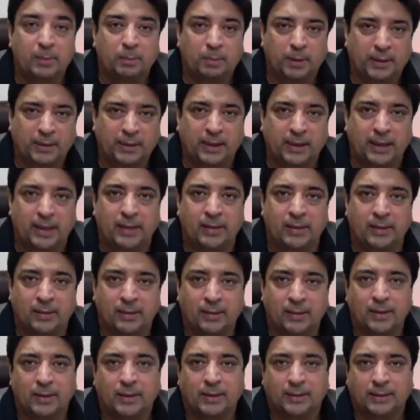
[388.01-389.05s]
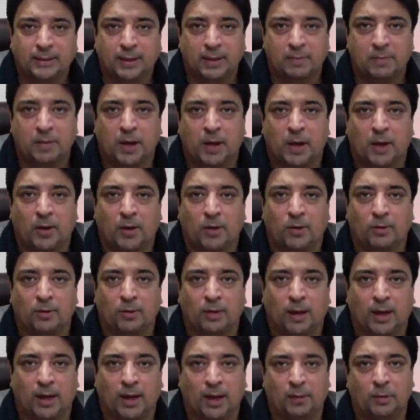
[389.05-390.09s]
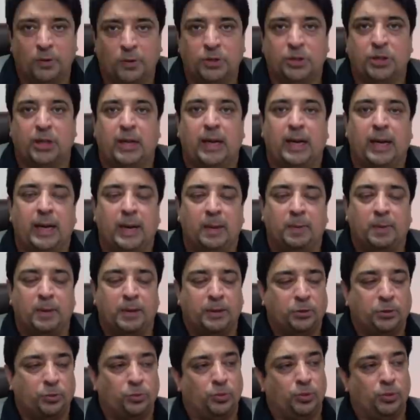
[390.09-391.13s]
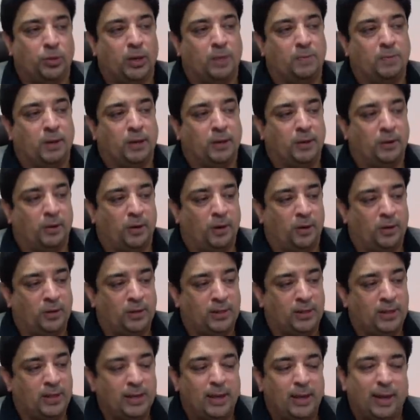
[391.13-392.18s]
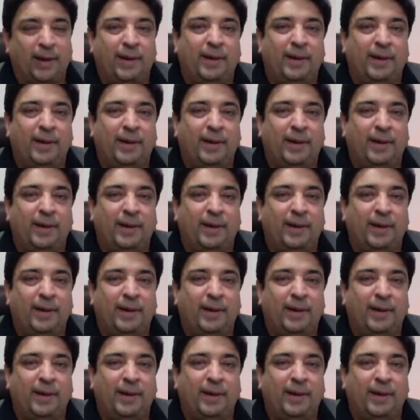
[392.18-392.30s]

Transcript: But then somehow I was able to come across